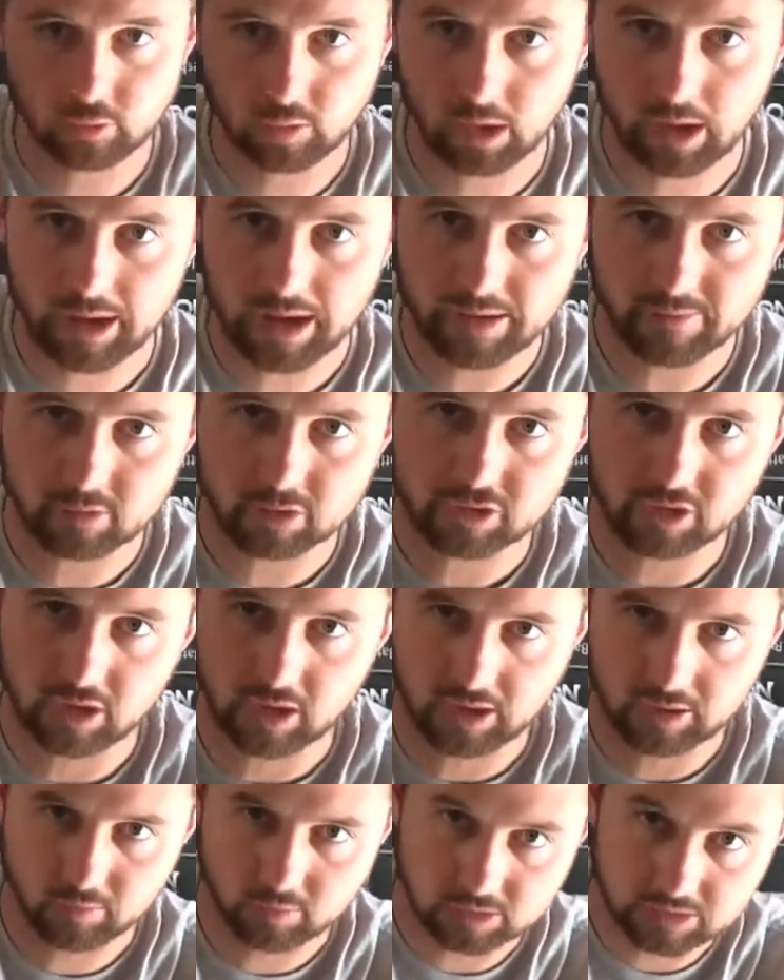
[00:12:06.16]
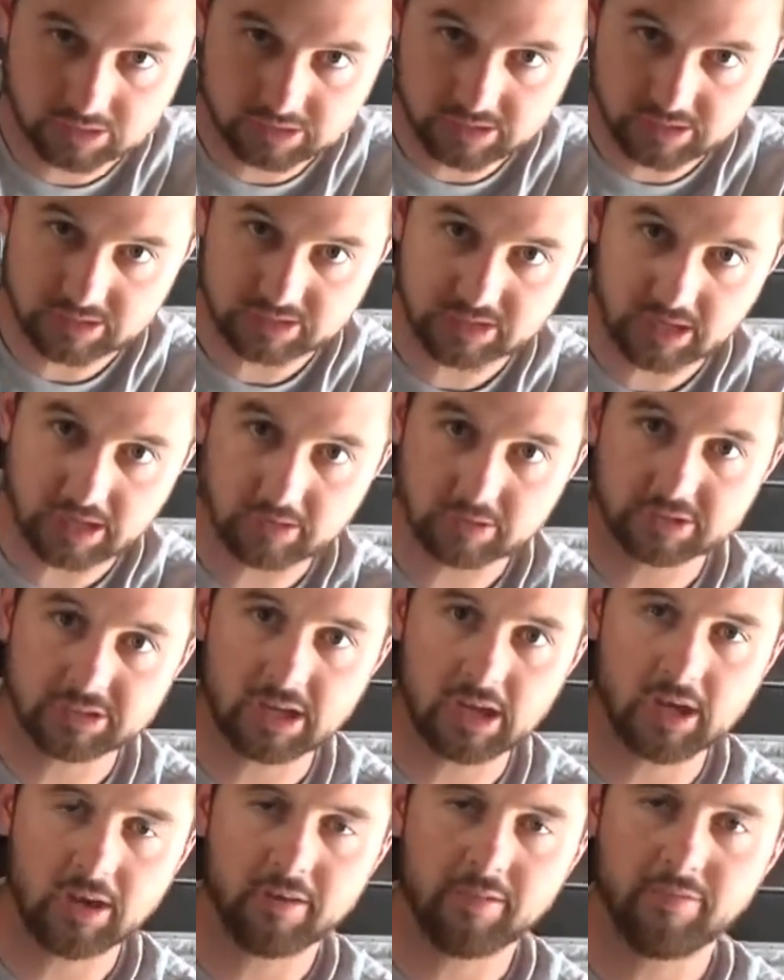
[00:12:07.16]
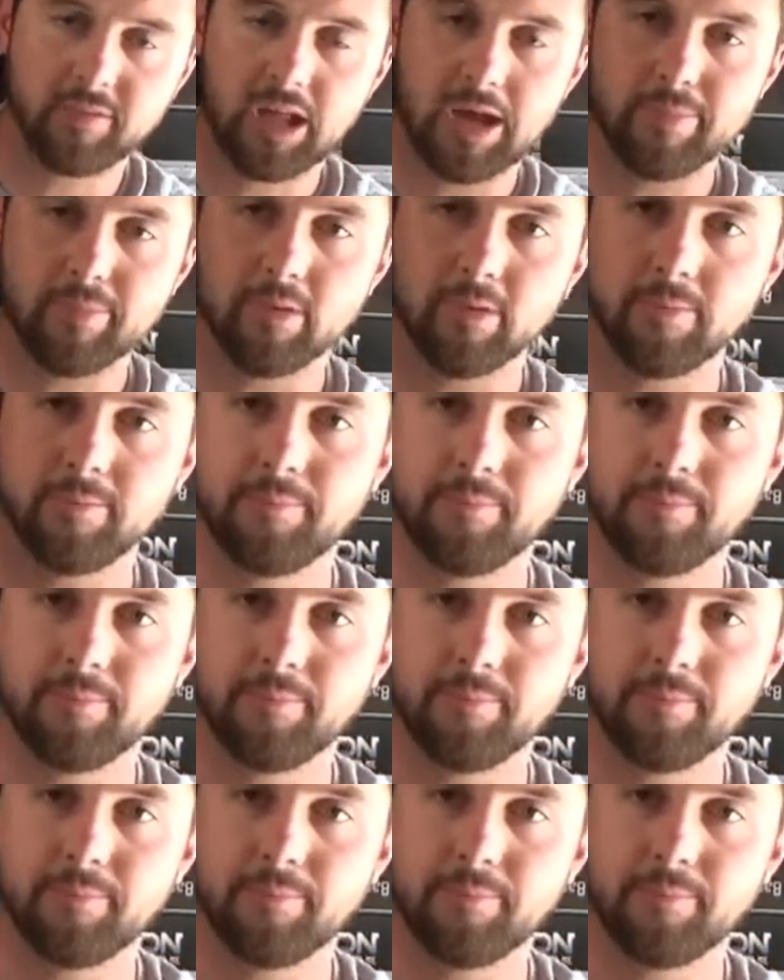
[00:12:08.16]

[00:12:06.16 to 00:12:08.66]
one I ever tried was the Silosock Flapper.